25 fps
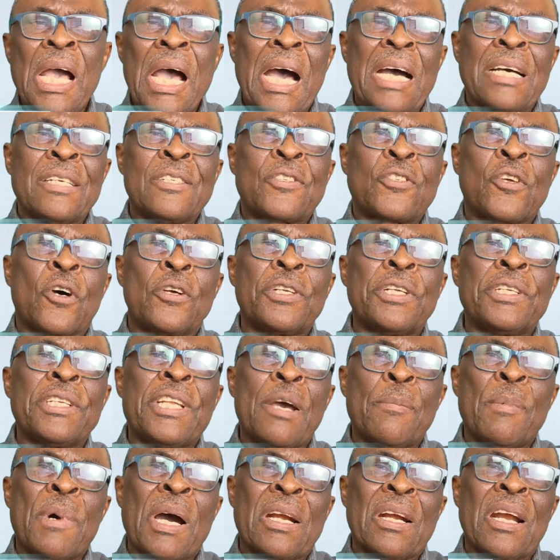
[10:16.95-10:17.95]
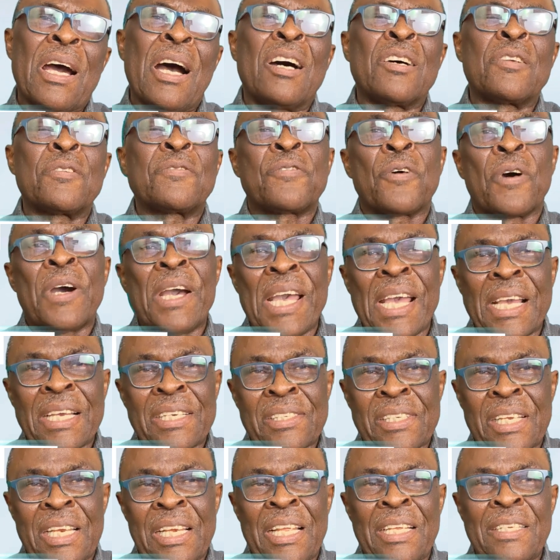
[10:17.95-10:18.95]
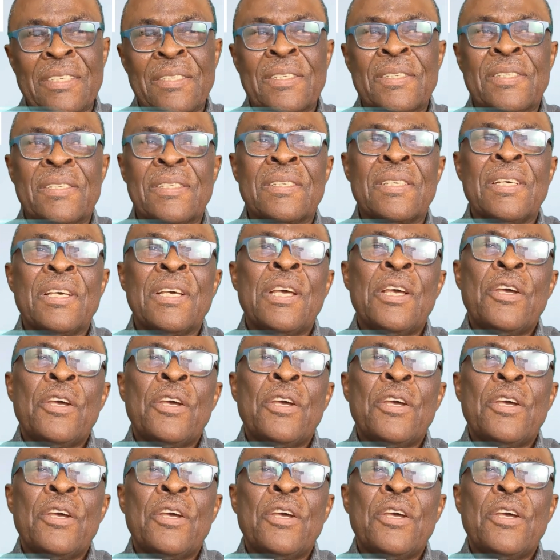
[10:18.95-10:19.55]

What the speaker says: and turning them around for excellence.